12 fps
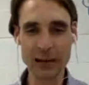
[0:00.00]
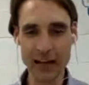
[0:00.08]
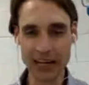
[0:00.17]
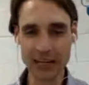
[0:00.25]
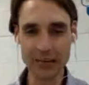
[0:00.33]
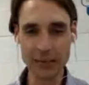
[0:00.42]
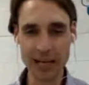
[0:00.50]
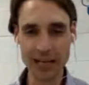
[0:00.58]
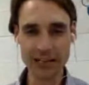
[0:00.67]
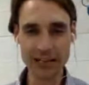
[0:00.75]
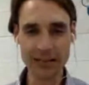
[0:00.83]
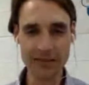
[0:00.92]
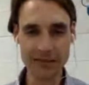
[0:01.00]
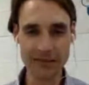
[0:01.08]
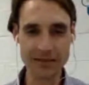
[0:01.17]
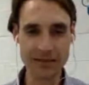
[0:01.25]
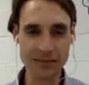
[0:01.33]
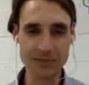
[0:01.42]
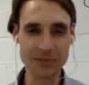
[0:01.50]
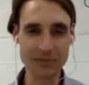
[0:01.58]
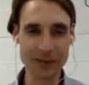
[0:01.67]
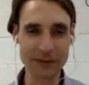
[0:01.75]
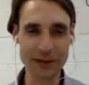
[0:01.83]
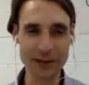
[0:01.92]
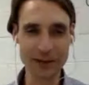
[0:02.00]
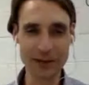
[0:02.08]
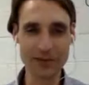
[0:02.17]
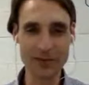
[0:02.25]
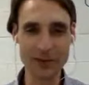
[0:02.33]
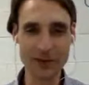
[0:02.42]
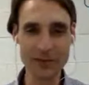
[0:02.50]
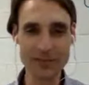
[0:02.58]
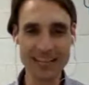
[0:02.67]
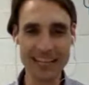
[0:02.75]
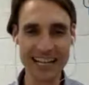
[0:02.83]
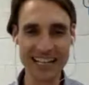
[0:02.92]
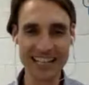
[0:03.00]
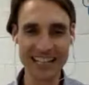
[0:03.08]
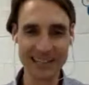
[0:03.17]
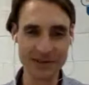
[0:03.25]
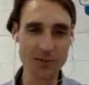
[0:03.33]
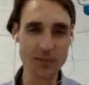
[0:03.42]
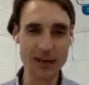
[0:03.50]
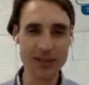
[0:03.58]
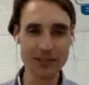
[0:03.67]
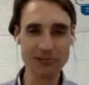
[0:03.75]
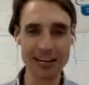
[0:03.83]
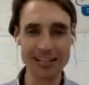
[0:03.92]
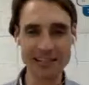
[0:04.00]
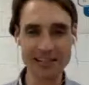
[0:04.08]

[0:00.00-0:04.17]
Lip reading: branding and marketing for some really well-known firms, and has sort of made the transition